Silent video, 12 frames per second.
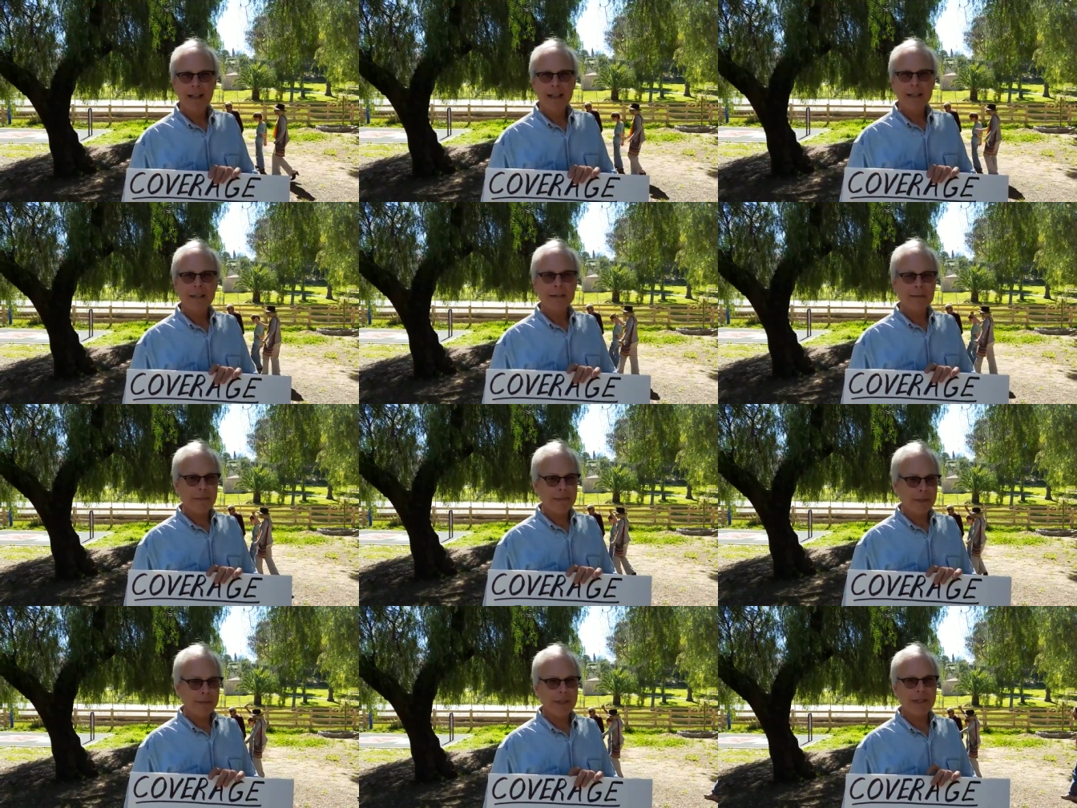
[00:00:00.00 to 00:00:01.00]
You don't,
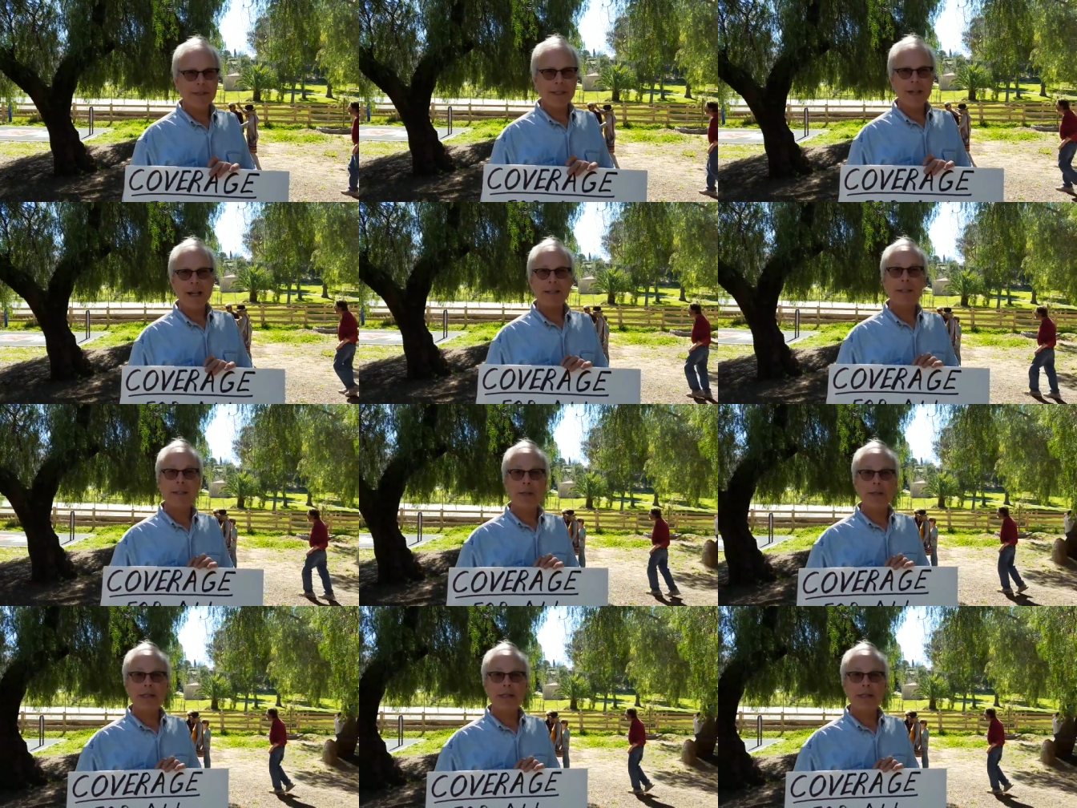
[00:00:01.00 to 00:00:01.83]
do you believe in God bless